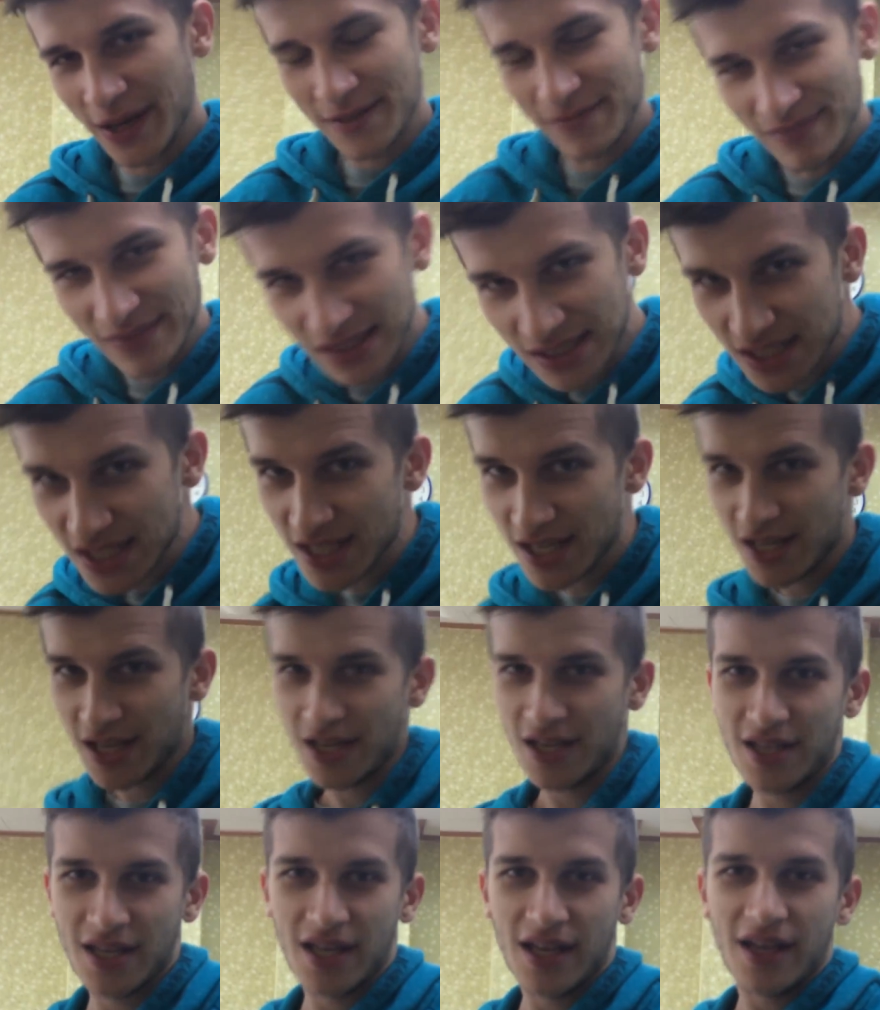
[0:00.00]
but
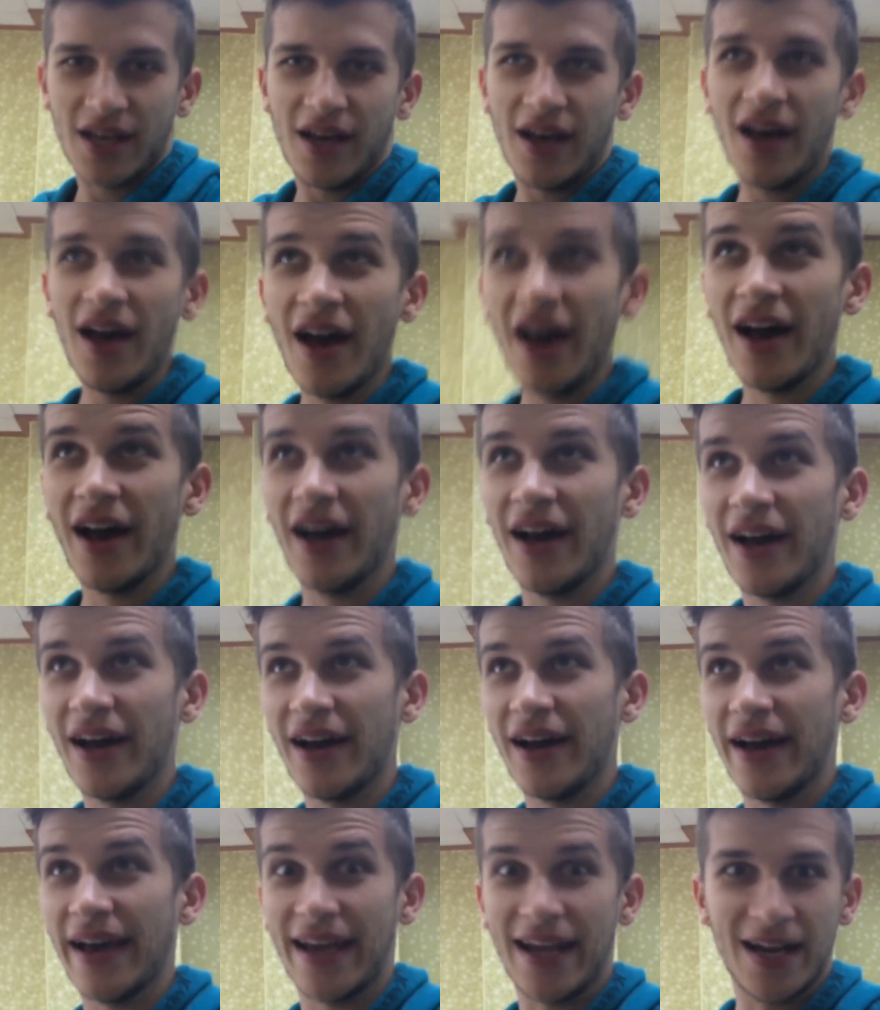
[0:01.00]

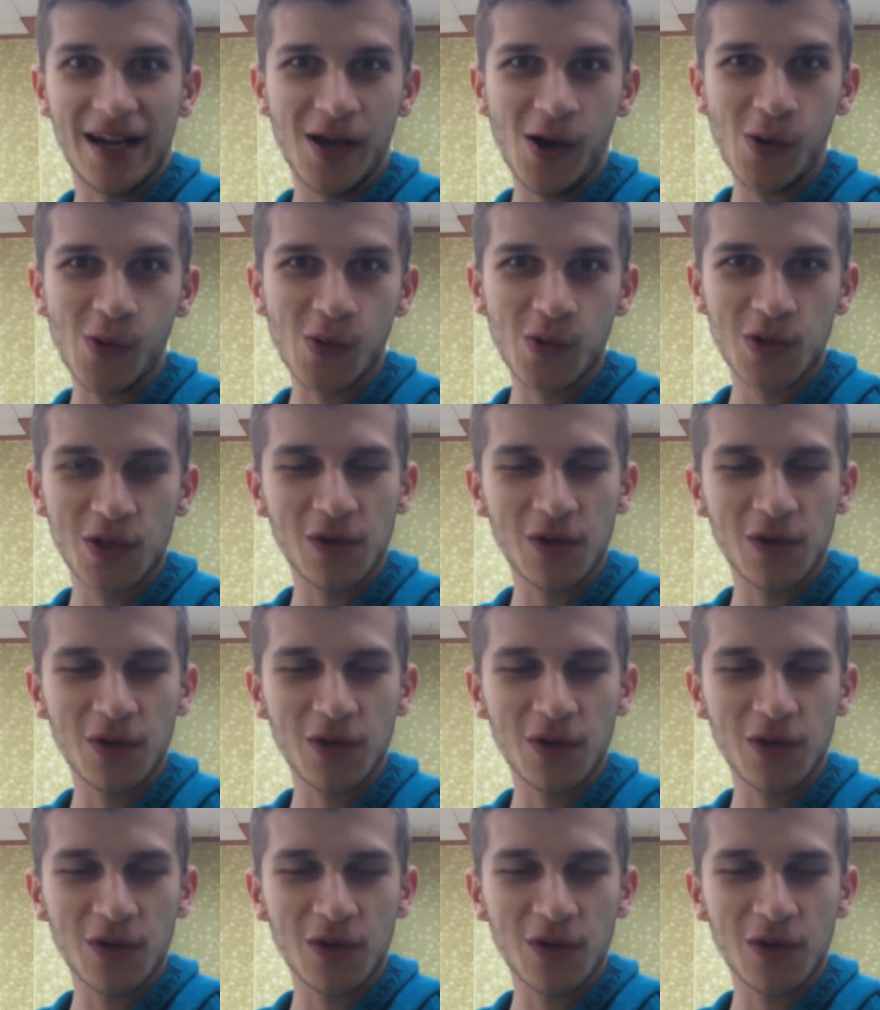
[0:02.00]
I gotta go.